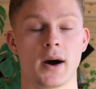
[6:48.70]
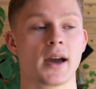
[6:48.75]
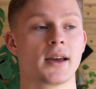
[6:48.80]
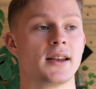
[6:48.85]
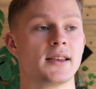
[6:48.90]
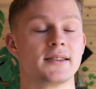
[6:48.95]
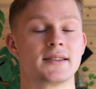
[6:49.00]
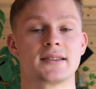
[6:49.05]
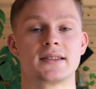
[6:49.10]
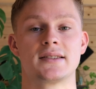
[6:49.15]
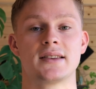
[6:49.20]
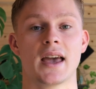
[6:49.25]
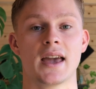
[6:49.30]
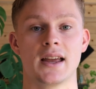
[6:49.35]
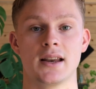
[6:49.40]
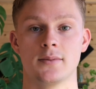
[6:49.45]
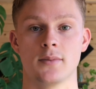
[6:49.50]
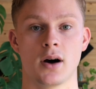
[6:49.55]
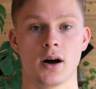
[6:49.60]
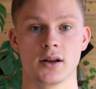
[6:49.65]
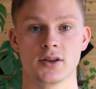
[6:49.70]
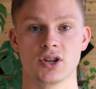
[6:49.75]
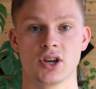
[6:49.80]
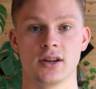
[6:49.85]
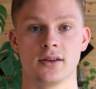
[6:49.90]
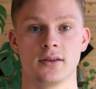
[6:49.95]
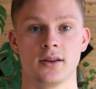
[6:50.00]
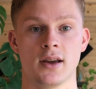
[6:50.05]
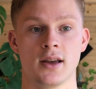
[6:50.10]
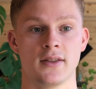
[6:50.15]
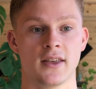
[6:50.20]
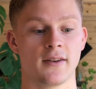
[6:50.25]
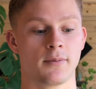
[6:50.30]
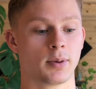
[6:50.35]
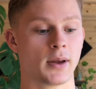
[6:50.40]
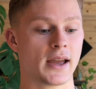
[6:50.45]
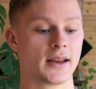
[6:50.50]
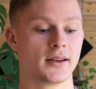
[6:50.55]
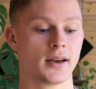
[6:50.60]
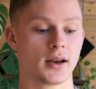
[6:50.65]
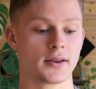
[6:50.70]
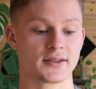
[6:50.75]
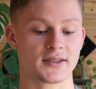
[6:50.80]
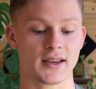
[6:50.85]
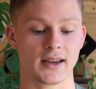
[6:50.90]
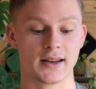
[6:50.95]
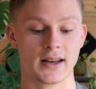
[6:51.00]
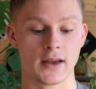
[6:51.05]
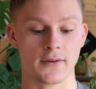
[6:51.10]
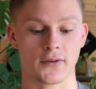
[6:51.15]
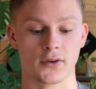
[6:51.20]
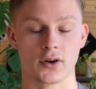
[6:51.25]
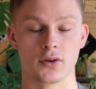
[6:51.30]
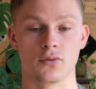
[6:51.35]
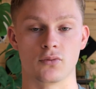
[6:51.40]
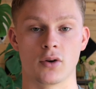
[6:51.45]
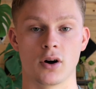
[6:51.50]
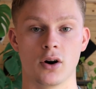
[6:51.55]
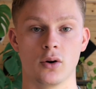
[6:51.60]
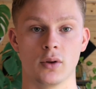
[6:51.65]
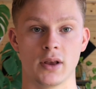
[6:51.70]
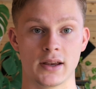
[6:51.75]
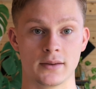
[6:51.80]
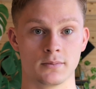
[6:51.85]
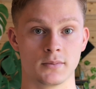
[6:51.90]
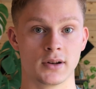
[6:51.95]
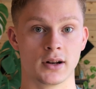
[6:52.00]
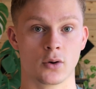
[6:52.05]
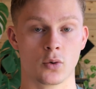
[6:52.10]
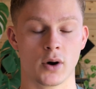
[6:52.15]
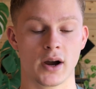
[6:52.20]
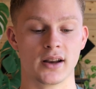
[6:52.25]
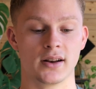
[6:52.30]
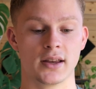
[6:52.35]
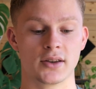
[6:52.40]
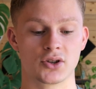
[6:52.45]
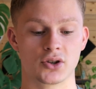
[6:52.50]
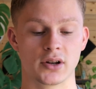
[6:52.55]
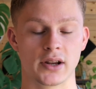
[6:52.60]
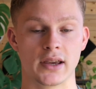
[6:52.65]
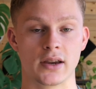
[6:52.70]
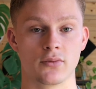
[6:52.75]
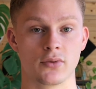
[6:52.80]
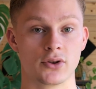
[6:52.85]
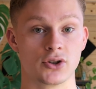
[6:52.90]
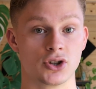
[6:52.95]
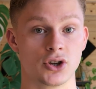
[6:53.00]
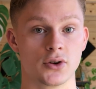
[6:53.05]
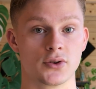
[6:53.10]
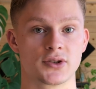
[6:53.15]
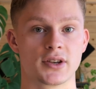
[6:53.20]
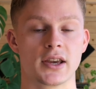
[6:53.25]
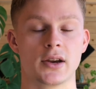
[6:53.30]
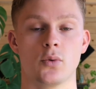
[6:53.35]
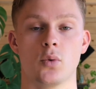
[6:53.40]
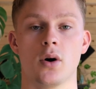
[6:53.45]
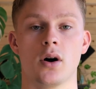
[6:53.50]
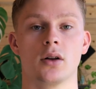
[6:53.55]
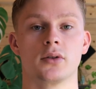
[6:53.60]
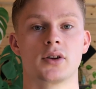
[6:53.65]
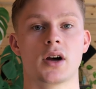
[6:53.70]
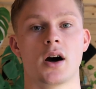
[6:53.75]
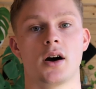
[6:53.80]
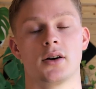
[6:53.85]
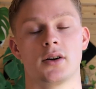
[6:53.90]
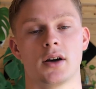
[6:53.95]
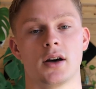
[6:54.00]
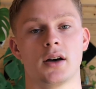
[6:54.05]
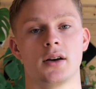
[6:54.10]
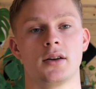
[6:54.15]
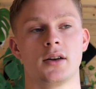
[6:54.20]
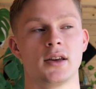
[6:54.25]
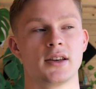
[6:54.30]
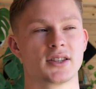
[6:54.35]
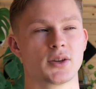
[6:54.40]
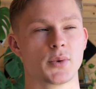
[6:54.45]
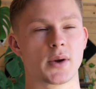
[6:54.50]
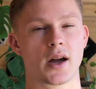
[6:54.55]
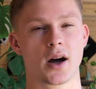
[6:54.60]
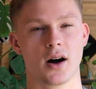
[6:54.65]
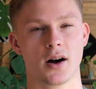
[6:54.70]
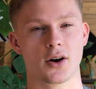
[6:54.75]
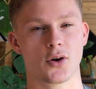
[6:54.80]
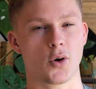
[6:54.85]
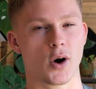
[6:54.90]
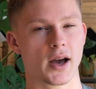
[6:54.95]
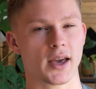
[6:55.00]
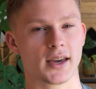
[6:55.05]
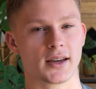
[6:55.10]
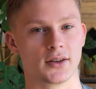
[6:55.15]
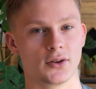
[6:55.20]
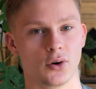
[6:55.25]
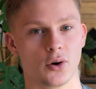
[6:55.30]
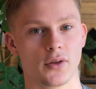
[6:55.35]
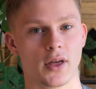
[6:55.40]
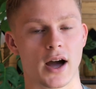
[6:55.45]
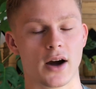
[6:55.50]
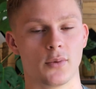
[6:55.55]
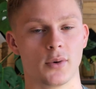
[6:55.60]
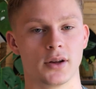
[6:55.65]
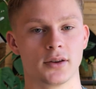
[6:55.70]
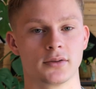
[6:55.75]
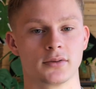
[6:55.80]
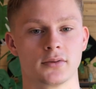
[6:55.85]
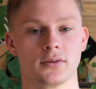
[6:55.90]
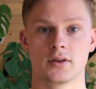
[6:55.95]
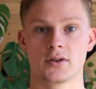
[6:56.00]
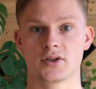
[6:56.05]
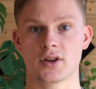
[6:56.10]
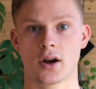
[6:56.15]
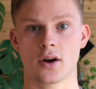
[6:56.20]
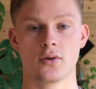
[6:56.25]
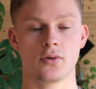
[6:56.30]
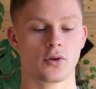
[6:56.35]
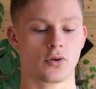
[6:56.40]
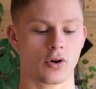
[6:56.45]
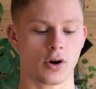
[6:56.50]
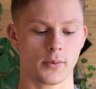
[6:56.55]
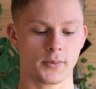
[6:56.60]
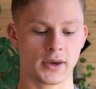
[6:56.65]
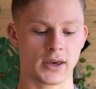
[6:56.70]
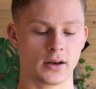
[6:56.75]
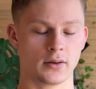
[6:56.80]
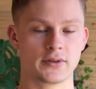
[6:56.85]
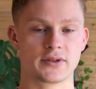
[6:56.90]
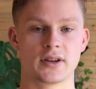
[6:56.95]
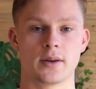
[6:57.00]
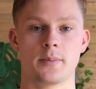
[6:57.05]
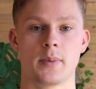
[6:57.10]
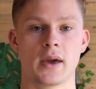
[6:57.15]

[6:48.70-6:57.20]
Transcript: by an insane margin. They've played a significant role in quite literally reducing world hunger, so we can't quite ignore that one. So crop yields are